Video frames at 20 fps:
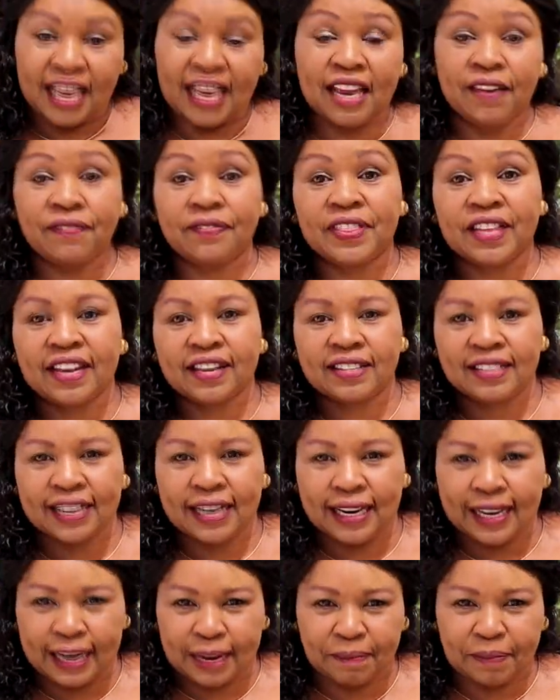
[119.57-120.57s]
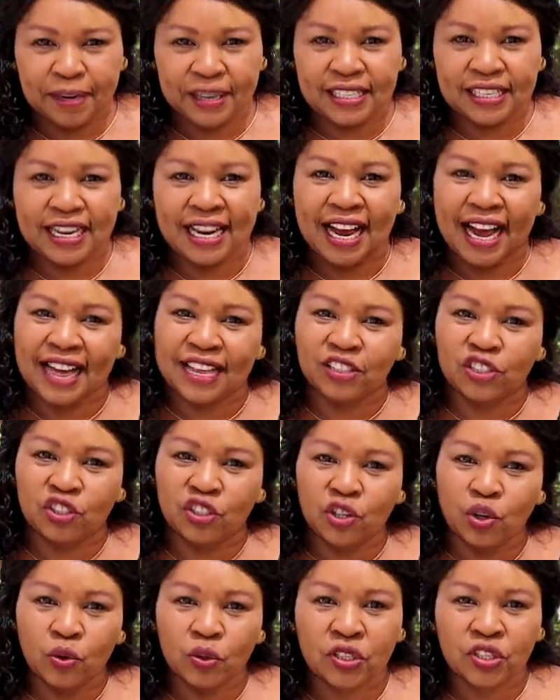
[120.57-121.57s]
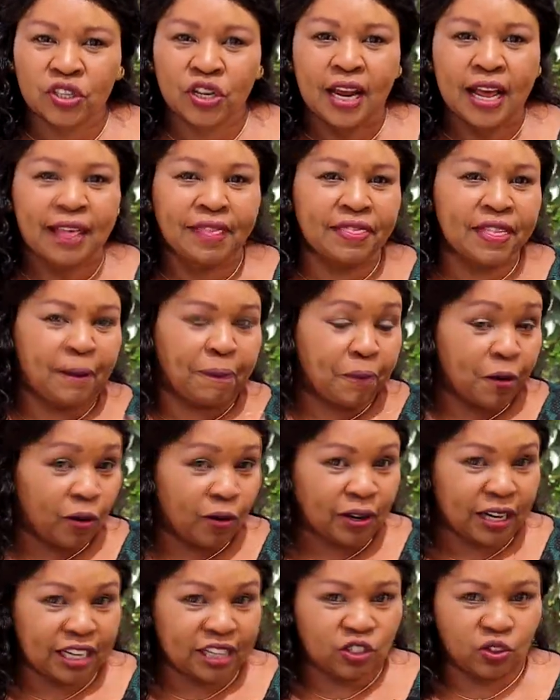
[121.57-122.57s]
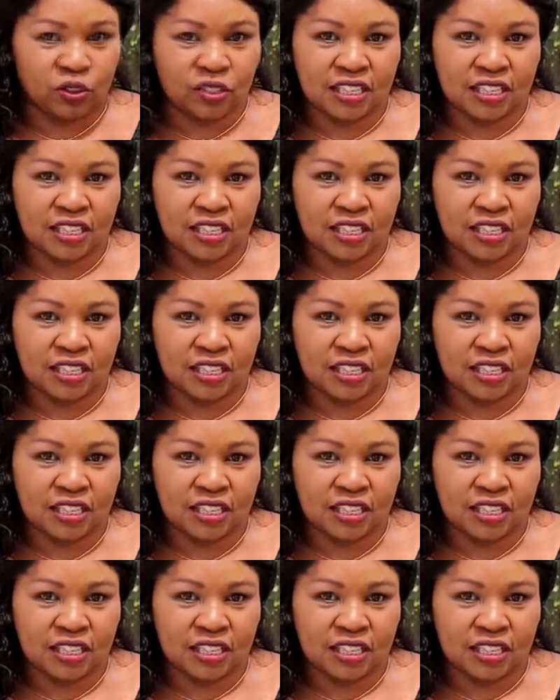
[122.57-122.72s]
If the celebrity has used the product or